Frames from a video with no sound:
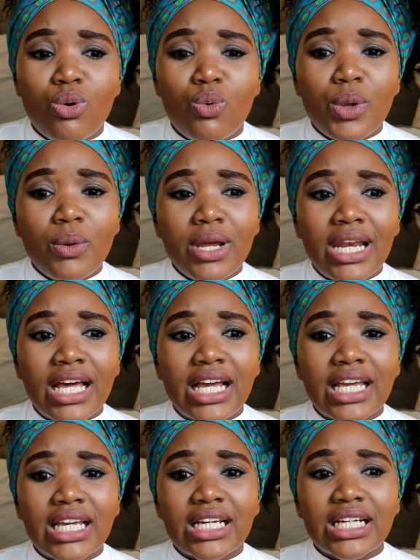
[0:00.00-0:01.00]
we were
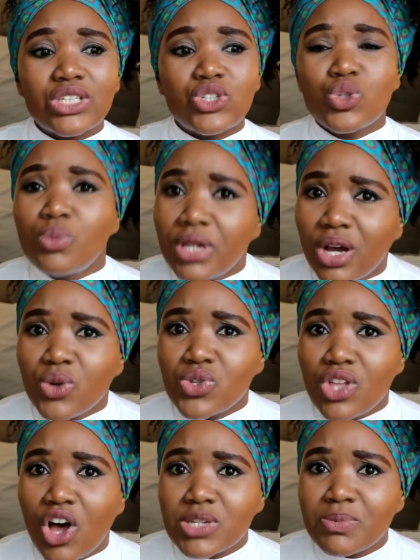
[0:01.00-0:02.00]
like, should we go to
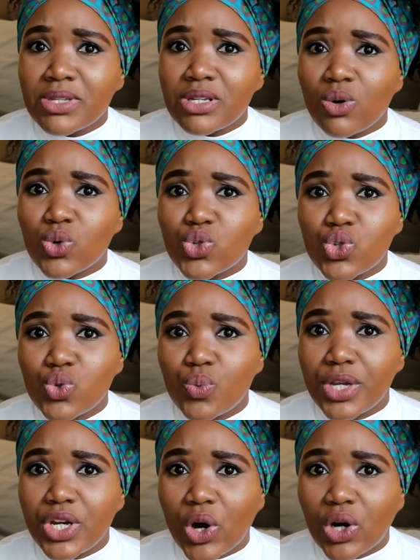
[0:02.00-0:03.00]
the hospital or should
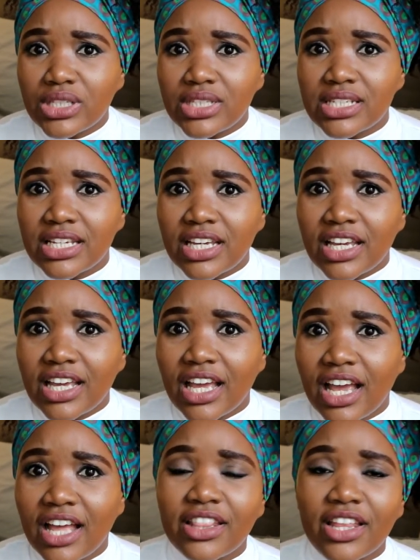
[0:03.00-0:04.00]
we not?
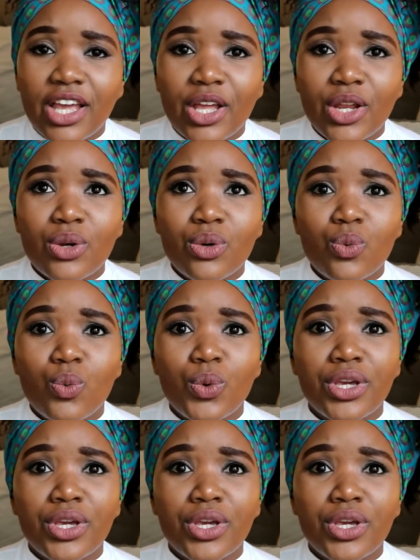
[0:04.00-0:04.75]
And then